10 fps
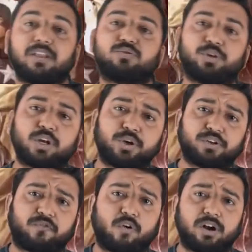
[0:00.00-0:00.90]
So you are going
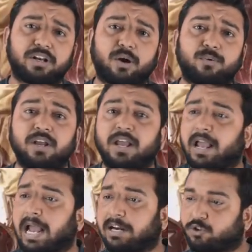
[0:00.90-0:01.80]
to fall down
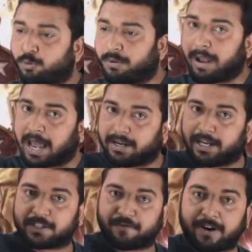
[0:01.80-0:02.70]
and Superman
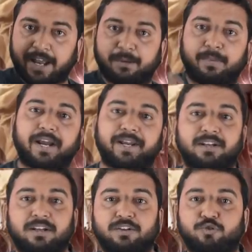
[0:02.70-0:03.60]
is flying by.
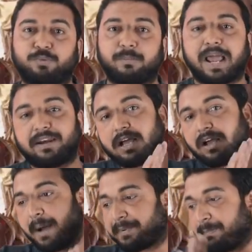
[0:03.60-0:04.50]
Superman
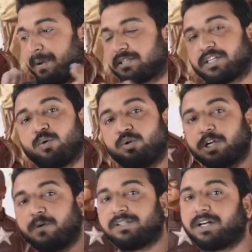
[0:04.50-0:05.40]
aapke paas se
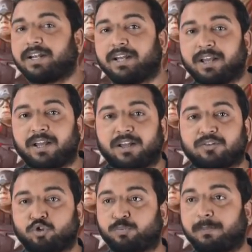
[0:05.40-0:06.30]
udta hua ja raha hai.
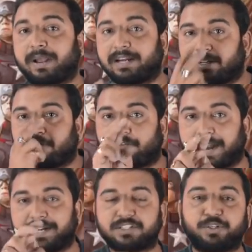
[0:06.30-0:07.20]
Superman
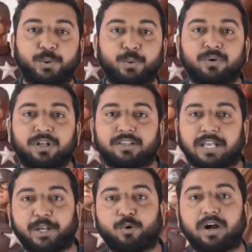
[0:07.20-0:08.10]
finds you
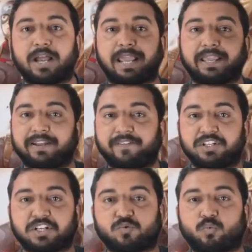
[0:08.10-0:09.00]
that you are hanging with
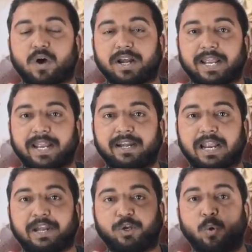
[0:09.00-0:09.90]
just one hand
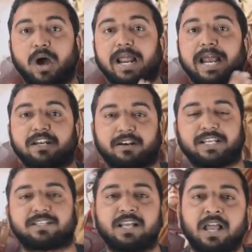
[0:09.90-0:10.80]
and you are at
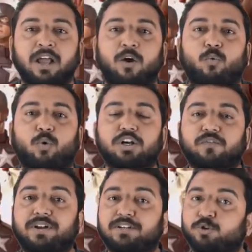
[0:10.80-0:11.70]
risk. What
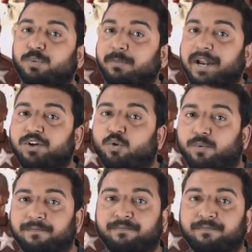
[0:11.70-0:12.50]
will Superman do?